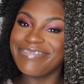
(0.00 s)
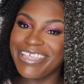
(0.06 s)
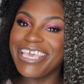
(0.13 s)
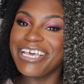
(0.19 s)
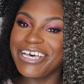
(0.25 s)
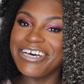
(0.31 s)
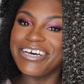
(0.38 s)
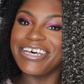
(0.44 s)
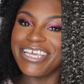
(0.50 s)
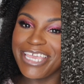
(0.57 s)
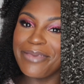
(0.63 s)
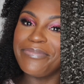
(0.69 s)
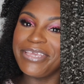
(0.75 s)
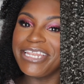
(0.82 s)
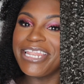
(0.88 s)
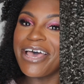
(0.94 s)
It could.
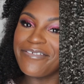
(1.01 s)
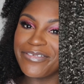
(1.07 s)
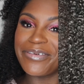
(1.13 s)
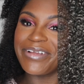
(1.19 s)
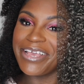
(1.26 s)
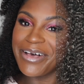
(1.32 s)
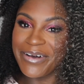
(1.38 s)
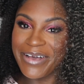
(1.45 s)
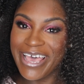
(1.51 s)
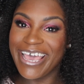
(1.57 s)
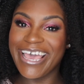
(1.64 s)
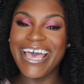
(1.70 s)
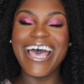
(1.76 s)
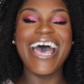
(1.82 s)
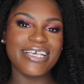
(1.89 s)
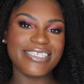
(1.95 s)
It'd be never,
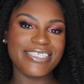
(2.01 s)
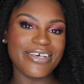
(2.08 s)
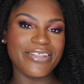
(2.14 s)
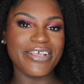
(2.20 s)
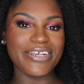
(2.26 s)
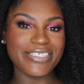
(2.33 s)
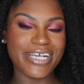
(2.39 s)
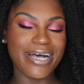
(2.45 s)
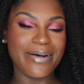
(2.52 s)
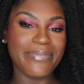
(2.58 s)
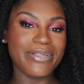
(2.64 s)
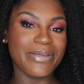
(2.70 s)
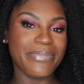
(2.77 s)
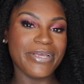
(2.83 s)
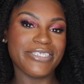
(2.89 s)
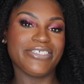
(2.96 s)
okay? So there's a couple
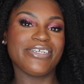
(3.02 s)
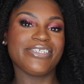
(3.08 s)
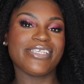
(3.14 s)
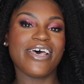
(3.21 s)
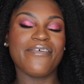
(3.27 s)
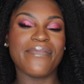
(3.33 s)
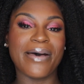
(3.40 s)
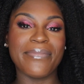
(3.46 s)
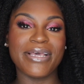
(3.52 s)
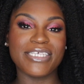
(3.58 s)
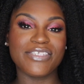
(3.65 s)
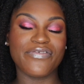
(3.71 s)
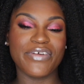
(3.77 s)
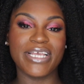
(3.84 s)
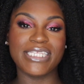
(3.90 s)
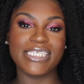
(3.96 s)
of pictures of my best
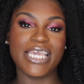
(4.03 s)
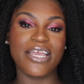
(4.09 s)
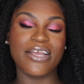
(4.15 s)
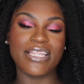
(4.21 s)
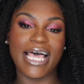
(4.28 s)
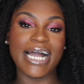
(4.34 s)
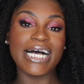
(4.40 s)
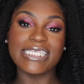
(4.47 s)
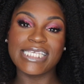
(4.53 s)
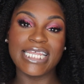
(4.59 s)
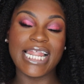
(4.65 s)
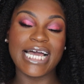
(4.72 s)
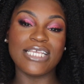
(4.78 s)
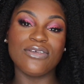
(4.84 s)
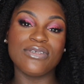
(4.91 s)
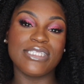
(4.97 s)
friend's hair. Like I said,
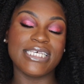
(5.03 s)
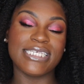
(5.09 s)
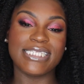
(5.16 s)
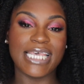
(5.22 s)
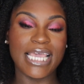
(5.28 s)
I use this